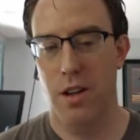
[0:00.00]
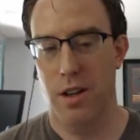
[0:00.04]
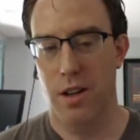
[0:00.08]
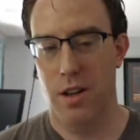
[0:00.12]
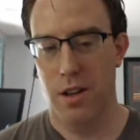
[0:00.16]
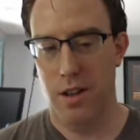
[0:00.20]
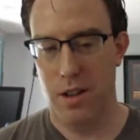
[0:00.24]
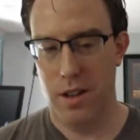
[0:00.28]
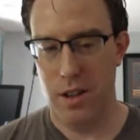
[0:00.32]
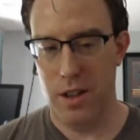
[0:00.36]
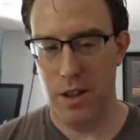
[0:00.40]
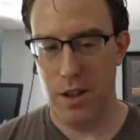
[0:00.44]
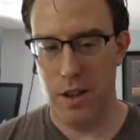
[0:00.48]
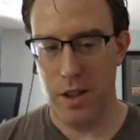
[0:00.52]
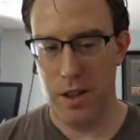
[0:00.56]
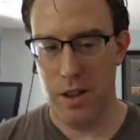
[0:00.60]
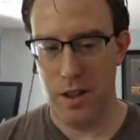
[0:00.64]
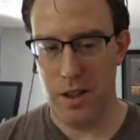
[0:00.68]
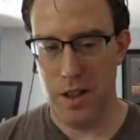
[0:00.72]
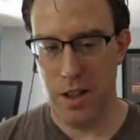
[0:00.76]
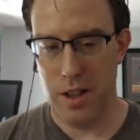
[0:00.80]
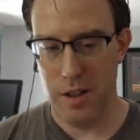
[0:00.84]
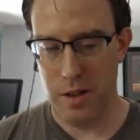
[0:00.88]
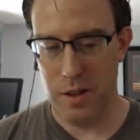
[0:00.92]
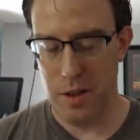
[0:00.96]
There's
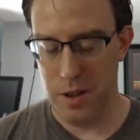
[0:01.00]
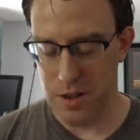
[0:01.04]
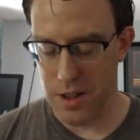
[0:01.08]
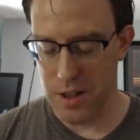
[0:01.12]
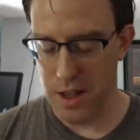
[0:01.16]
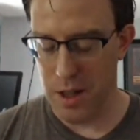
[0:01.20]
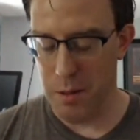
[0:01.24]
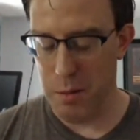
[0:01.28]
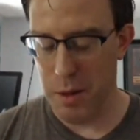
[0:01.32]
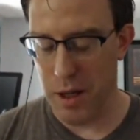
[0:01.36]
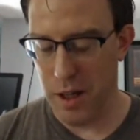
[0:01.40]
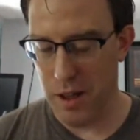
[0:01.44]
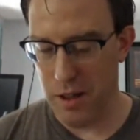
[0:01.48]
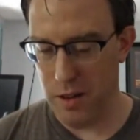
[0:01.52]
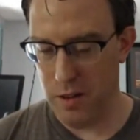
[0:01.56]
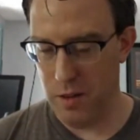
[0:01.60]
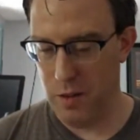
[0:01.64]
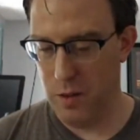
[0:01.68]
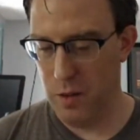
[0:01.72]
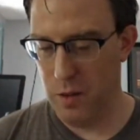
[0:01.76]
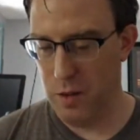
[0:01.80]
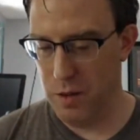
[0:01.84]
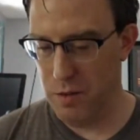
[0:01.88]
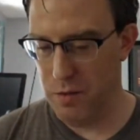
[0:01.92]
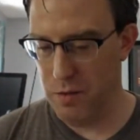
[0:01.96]
going to be
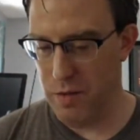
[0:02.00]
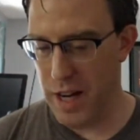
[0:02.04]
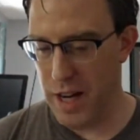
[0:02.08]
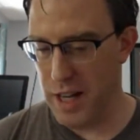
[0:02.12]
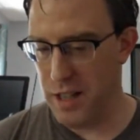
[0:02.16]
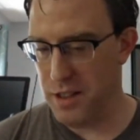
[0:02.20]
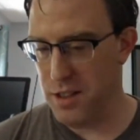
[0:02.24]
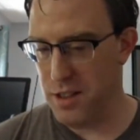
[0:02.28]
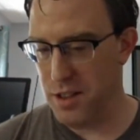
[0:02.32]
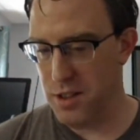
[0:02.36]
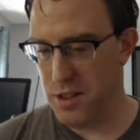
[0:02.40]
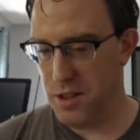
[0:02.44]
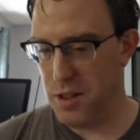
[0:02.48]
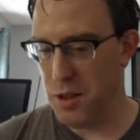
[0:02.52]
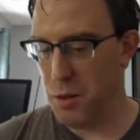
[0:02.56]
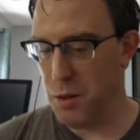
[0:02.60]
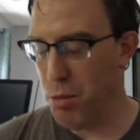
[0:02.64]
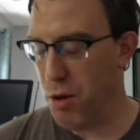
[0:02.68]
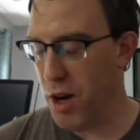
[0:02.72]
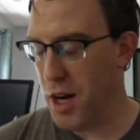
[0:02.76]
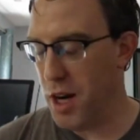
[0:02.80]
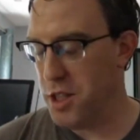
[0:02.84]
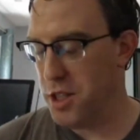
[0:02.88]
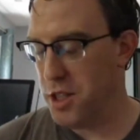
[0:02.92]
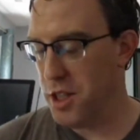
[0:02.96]
phases of the
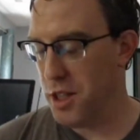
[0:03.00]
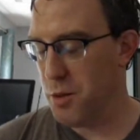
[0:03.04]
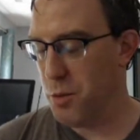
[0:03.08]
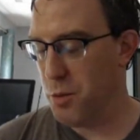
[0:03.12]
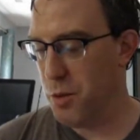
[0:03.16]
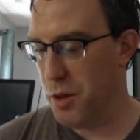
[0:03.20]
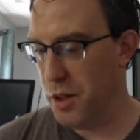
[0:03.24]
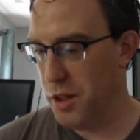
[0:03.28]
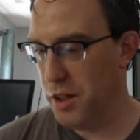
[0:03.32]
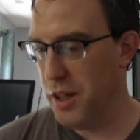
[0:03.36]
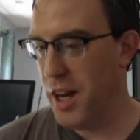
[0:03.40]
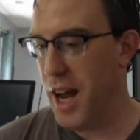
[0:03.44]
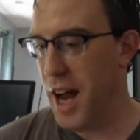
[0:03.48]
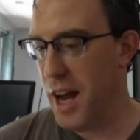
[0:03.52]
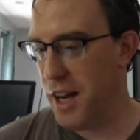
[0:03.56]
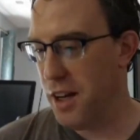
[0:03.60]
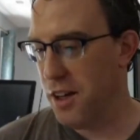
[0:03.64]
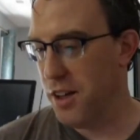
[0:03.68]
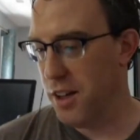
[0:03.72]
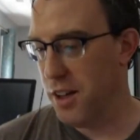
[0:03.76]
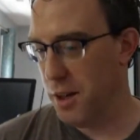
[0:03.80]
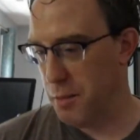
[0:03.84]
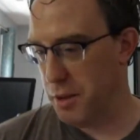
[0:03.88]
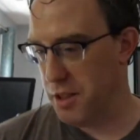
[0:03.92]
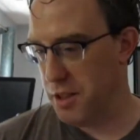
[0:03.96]
project where, you're
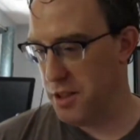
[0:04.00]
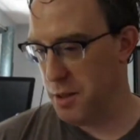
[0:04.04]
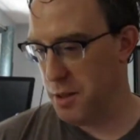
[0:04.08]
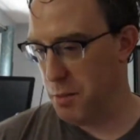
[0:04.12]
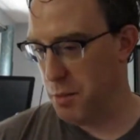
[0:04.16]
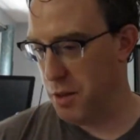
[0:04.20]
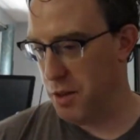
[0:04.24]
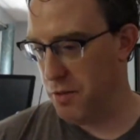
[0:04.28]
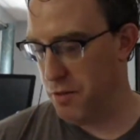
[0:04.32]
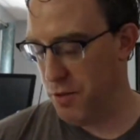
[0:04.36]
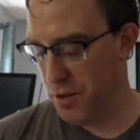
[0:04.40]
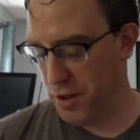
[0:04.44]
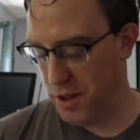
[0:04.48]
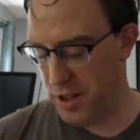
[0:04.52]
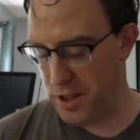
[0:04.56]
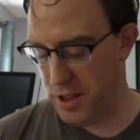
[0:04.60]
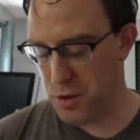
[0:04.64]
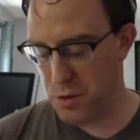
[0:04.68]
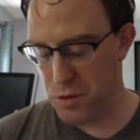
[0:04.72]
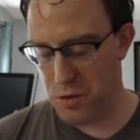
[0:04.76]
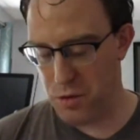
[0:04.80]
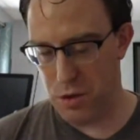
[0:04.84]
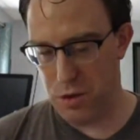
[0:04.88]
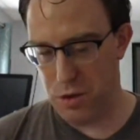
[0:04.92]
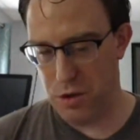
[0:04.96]
going to be for this
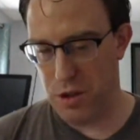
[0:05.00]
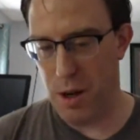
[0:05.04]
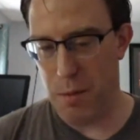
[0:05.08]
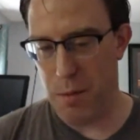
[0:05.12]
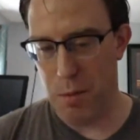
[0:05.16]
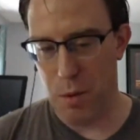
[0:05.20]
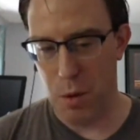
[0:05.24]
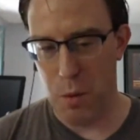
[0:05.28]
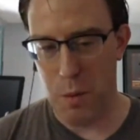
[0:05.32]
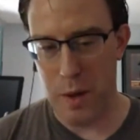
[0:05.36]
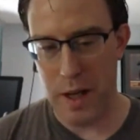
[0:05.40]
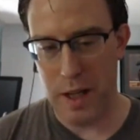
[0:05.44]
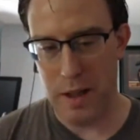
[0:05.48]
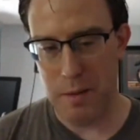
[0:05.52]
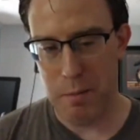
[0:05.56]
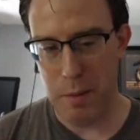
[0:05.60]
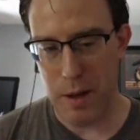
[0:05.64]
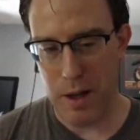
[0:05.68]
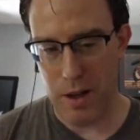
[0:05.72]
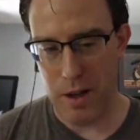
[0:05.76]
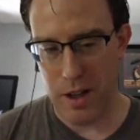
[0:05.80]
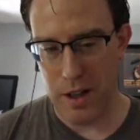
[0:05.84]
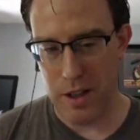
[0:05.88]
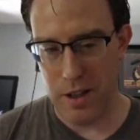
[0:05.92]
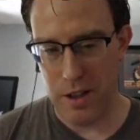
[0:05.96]
couple of week
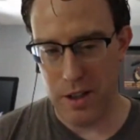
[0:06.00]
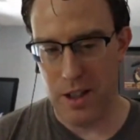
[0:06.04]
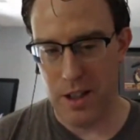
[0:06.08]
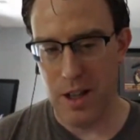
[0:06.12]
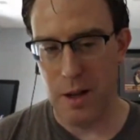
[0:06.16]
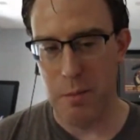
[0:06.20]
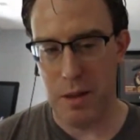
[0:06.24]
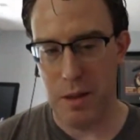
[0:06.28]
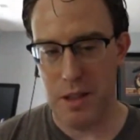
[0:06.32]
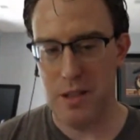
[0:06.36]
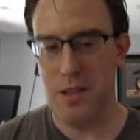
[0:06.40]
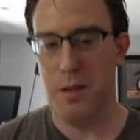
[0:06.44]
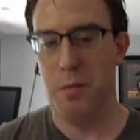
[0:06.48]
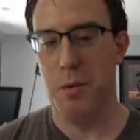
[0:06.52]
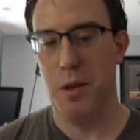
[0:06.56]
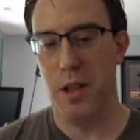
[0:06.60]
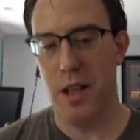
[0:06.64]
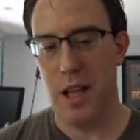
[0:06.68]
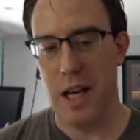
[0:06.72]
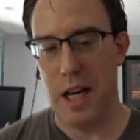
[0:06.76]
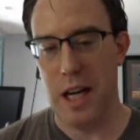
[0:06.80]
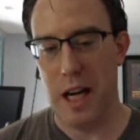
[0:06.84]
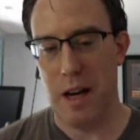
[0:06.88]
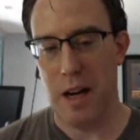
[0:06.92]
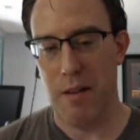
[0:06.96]
period, you're going to be
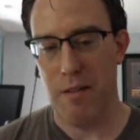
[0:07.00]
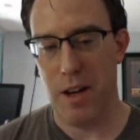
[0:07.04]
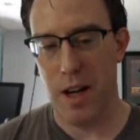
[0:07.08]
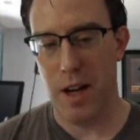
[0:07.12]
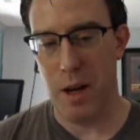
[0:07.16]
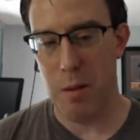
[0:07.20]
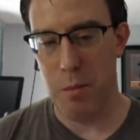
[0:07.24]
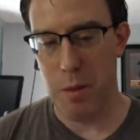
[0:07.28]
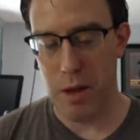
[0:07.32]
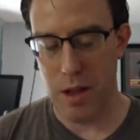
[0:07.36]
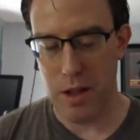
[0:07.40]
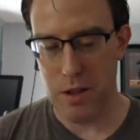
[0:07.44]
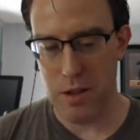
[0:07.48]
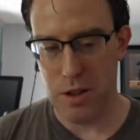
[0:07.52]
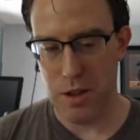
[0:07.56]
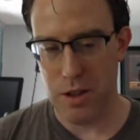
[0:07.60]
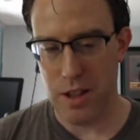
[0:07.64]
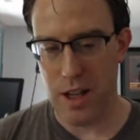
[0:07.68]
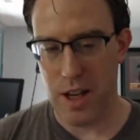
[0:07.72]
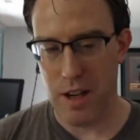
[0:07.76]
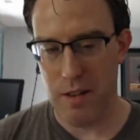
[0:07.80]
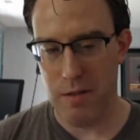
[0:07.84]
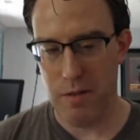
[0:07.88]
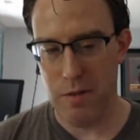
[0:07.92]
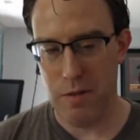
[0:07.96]
simulating every day, because you're
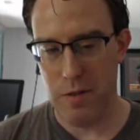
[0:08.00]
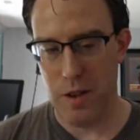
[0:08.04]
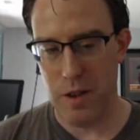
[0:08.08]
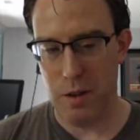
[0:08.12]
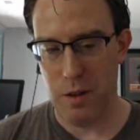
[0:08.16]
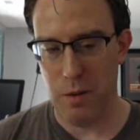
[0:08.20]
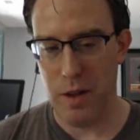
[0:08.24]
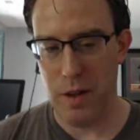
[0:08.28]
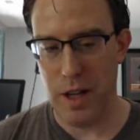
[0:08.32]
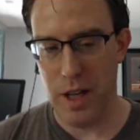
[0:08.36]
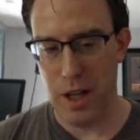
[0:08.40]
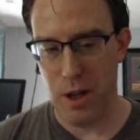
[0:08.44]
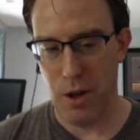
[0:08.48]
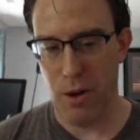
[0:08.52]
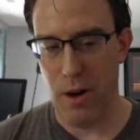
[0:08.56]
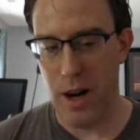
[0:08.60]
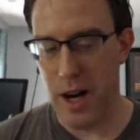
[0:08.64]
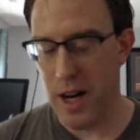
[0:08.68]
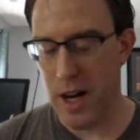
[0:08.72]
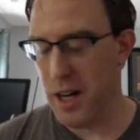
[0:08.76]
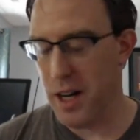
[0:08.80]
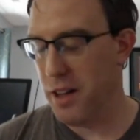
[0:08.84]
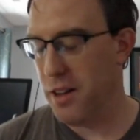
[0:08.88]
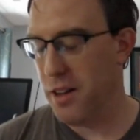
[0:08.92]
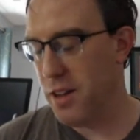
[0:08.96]
kind of,
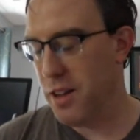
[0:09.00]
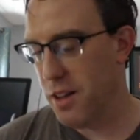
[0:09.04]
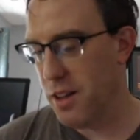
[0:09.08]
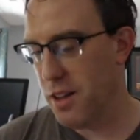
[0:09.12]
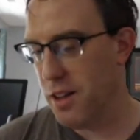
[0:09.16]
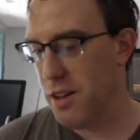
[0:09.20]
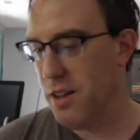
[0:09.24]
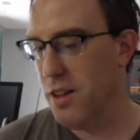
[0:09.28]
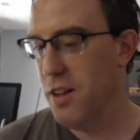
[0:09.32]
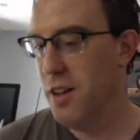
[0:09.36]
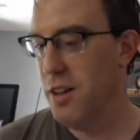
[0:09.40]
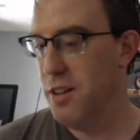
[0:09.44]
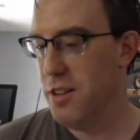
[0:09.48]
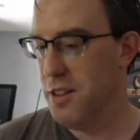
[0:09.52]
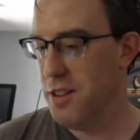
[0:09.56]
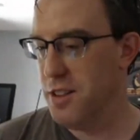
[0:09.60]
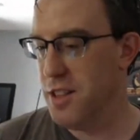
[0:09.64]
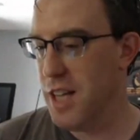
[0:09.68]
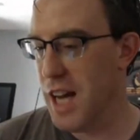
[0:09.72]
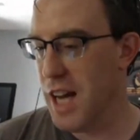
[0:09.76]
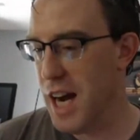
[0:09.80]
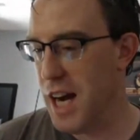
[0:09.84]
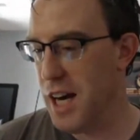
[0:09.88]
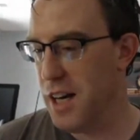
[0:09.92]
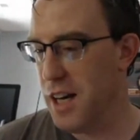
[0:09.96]
iterating the
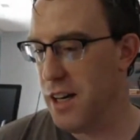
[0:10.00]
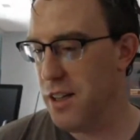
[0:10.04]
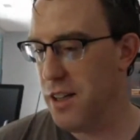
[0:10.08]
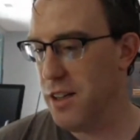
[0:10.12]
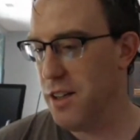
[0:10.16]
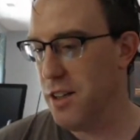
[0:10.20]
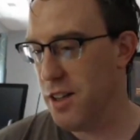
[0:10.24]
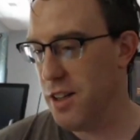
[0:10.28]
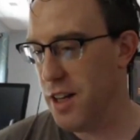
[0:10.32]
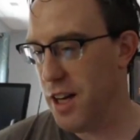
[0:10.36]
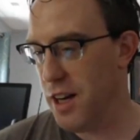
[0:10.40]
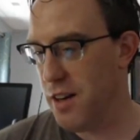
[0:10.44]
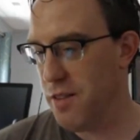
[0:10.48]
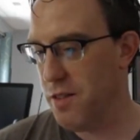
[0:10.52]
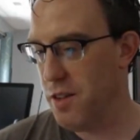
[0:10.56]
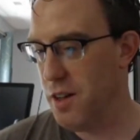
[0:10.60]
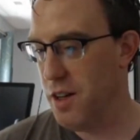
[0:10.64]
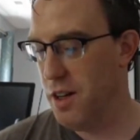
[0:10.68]
design, and you're kind of,